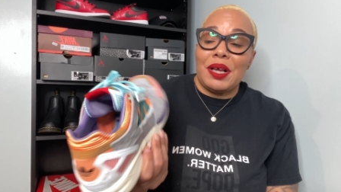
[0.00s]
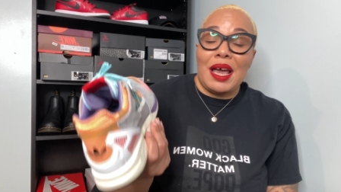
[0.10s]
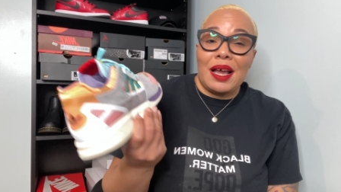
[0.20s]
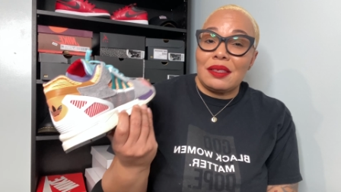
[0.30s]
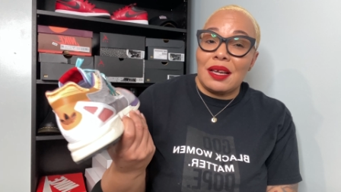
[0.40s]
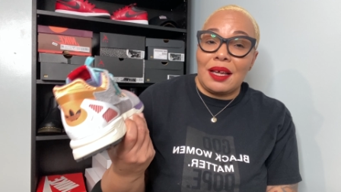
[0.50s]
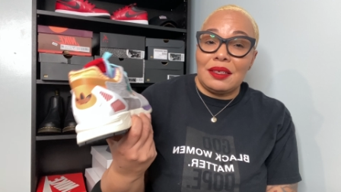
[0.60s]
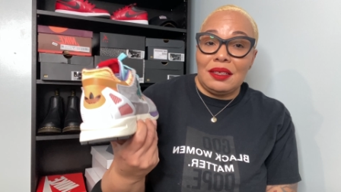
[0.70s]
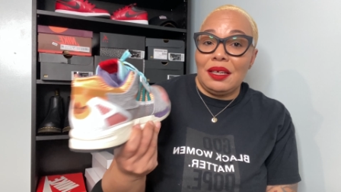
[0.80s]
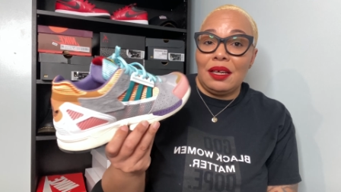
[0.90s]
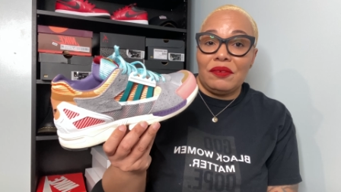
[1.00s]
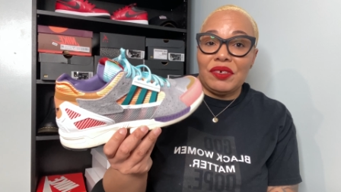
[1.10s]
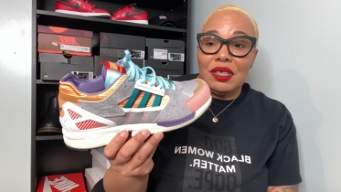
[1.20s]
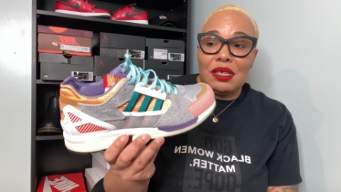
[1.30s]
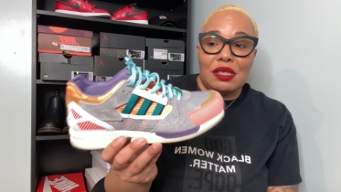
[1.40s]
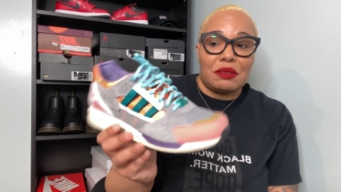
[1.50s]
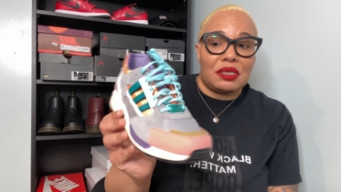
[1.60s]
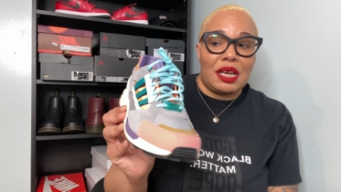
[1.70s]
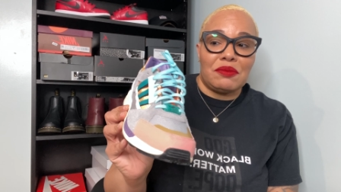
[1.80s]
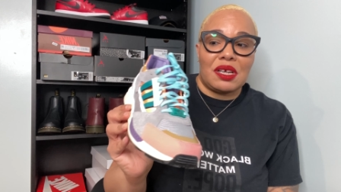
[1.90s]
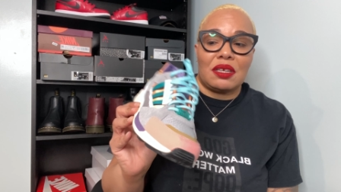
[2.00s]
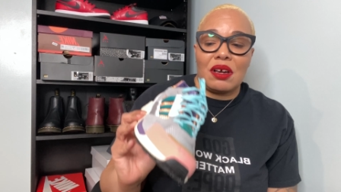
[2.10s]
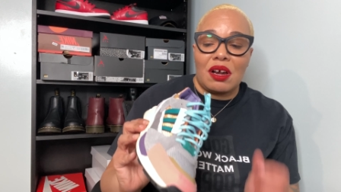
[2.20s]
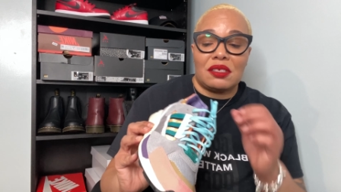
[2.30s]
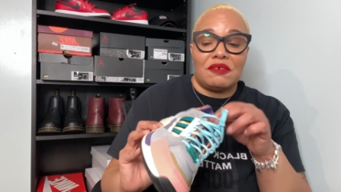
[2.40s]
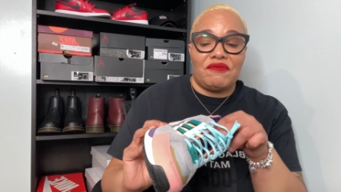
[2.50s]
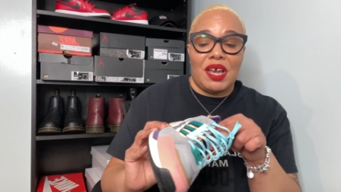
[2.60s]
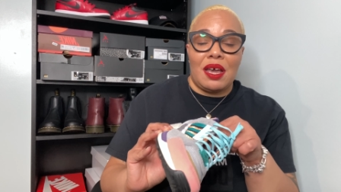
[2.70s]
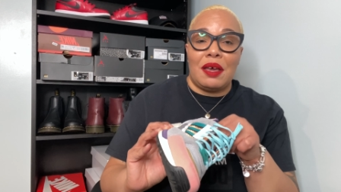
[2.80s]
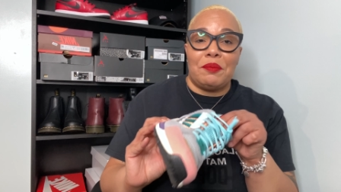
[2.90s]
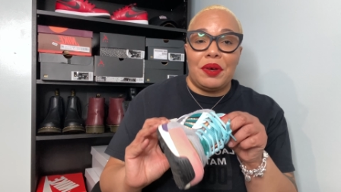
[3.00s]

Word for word: I had to kind of dig for these because they was kind of hard to find,